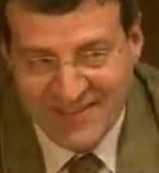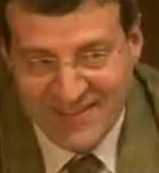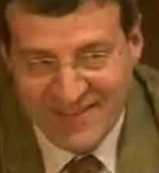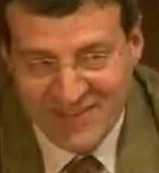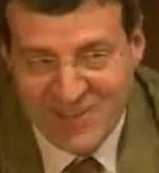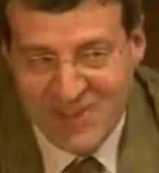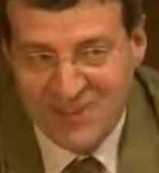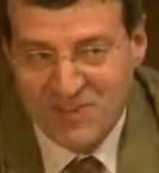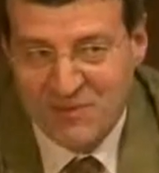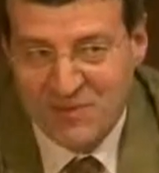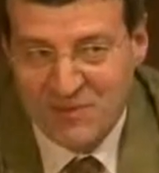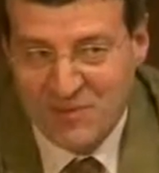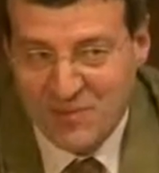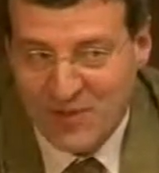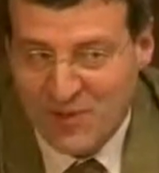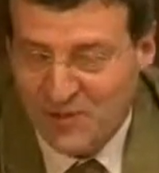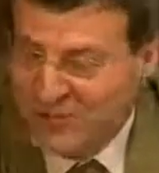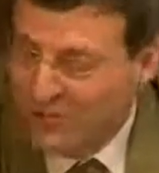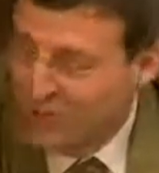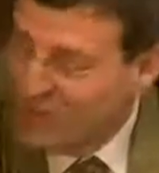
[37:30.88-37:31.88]
the adjustment
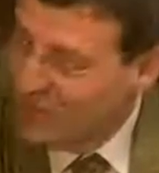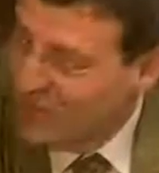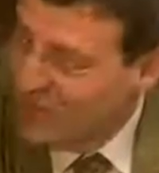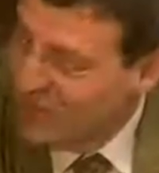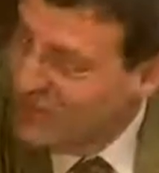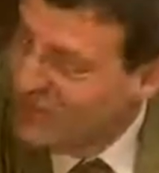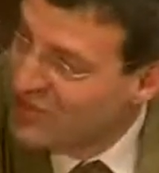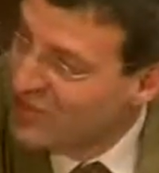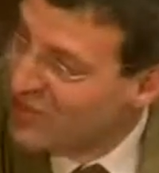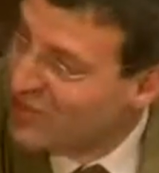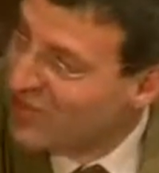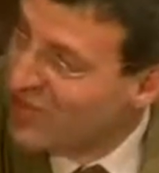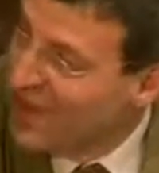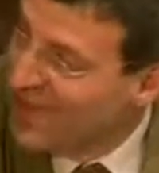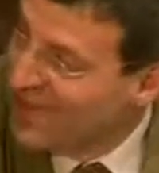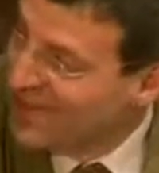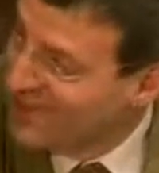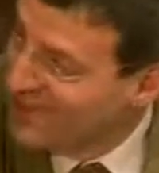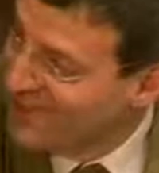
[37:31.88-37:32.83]
problem to the insularity,